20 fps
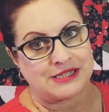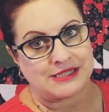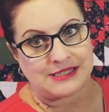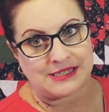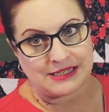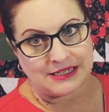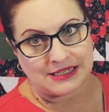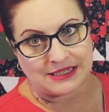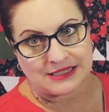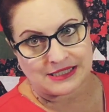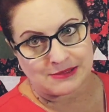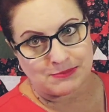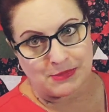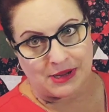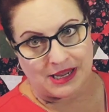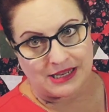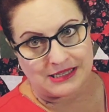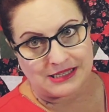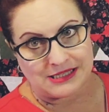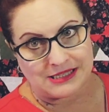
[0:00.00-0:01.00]
6
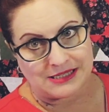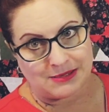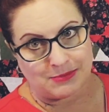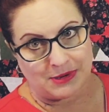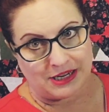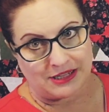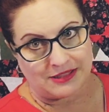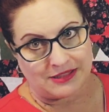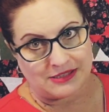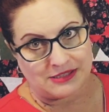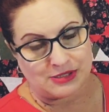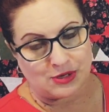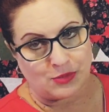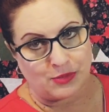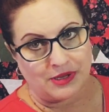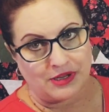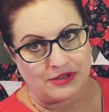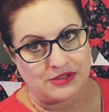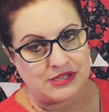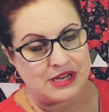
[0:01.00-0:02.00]
months to make this
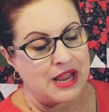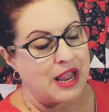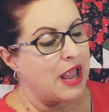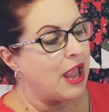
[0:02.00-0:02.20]
quilt,